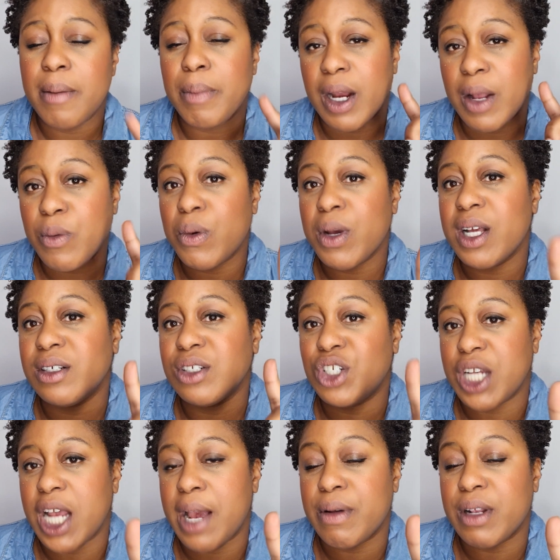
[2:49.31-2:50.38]
But I will
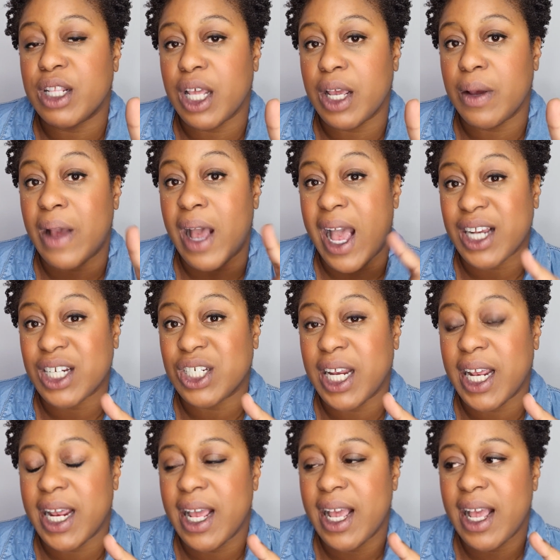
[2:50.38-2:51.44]
share with you
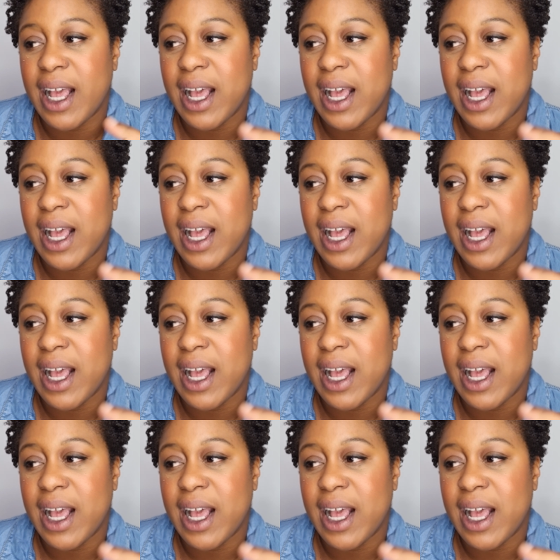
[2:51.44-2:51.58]
actually